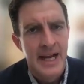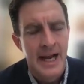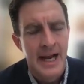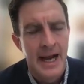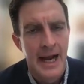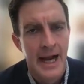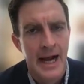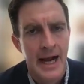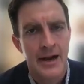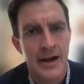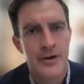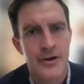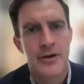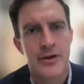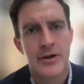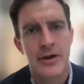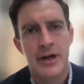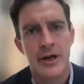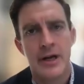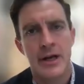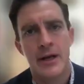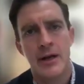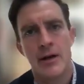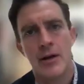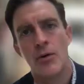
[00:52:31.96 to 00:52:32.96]
And
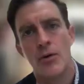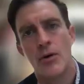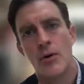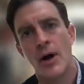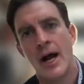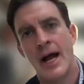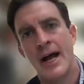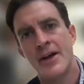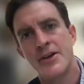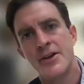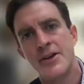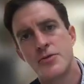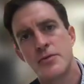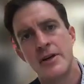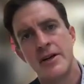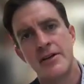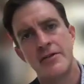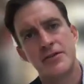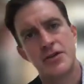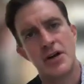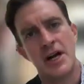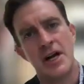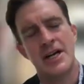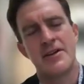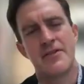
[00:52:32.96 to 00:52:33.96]
as
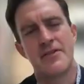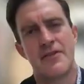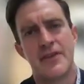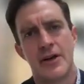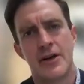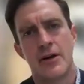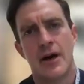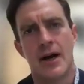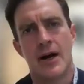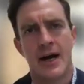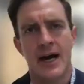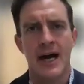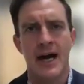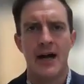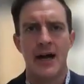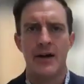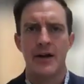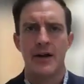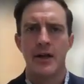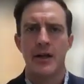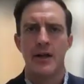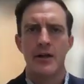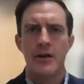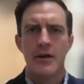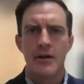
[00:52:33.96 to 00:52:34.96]
we've tried to figure out how
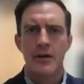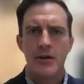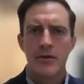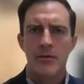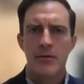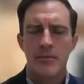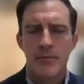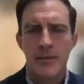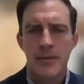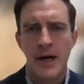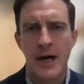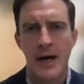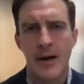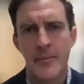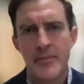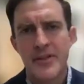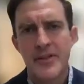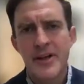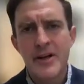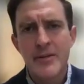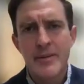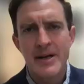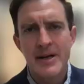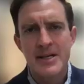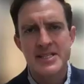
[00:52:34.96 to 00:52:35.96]
to
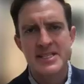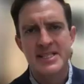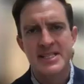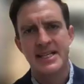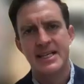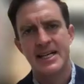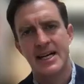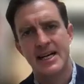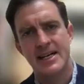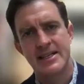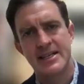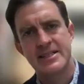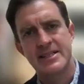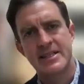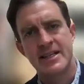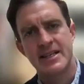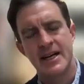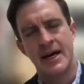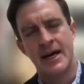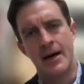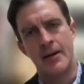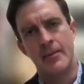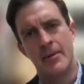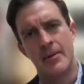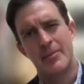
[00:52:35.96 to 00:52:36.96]
think about
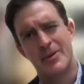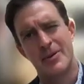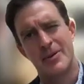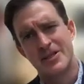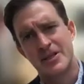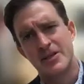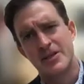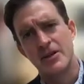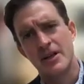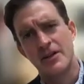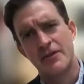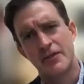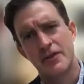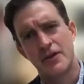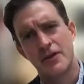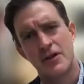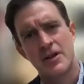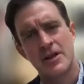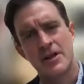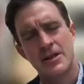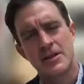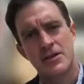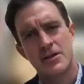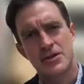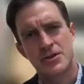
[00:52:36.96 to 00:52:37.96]
CCUS, particularly for
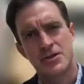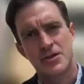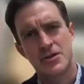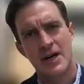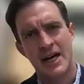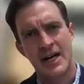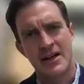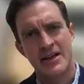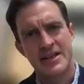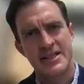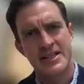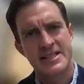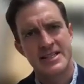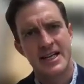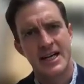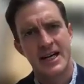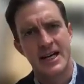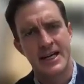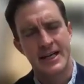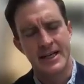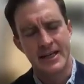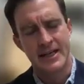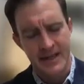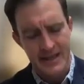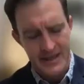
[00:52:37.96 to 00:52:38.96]
clinical trial
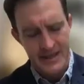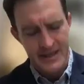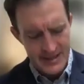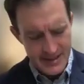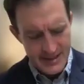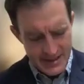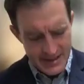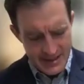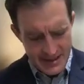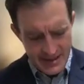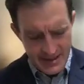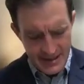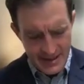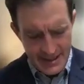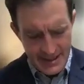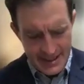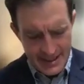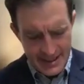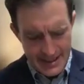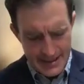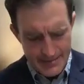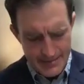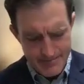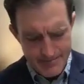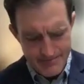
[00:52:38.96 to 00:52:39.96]
design,
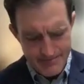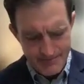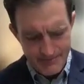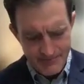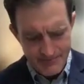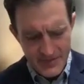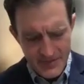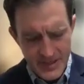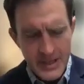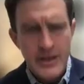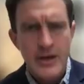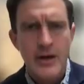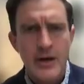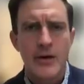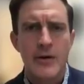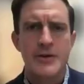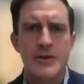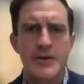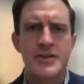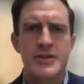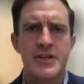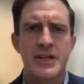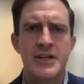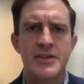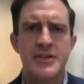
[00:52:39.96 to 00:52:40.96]

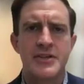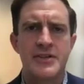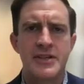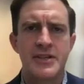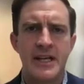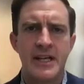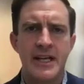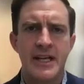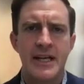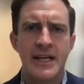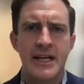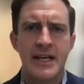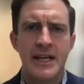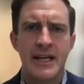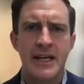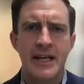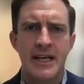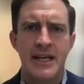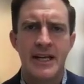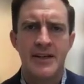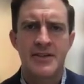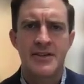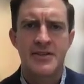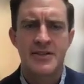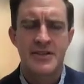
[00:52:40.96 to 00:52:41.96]
it's
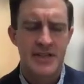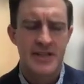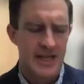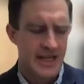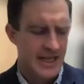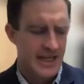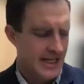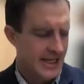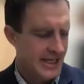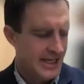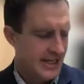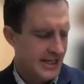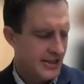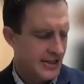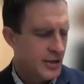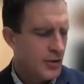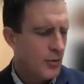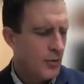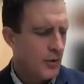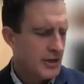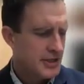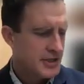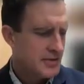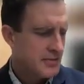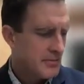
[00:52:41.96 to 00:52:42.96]
you
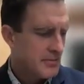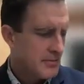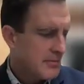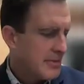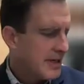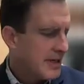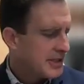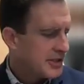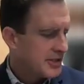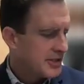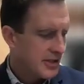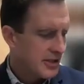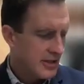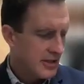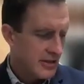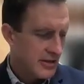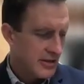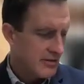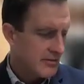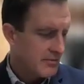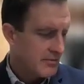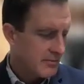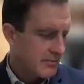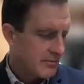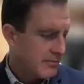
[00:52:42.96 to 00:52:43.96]
want to make
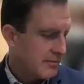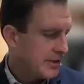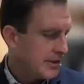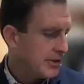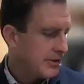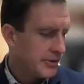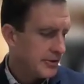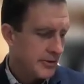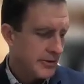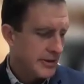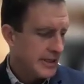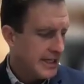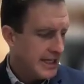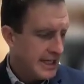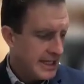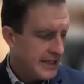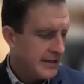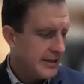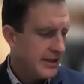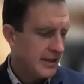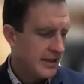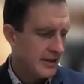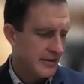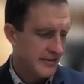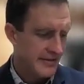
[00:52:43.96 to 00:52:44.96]
sure when you're doing
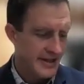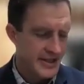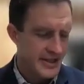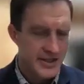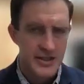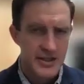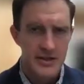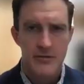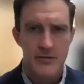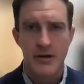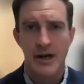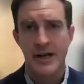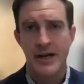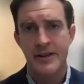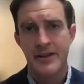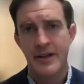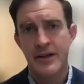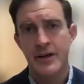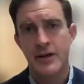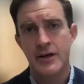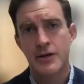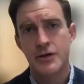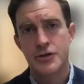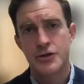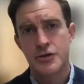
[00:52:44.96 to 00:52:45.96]
any intervention, right, that
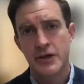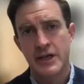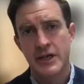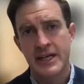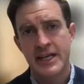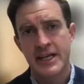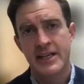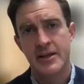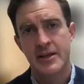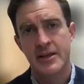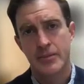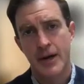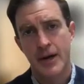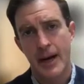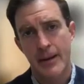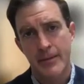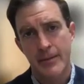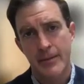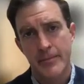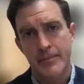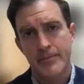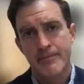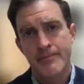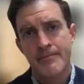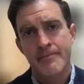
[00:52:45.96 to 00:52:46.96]
you're treating the
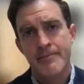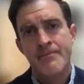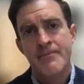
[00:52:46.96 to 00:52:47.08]
problem.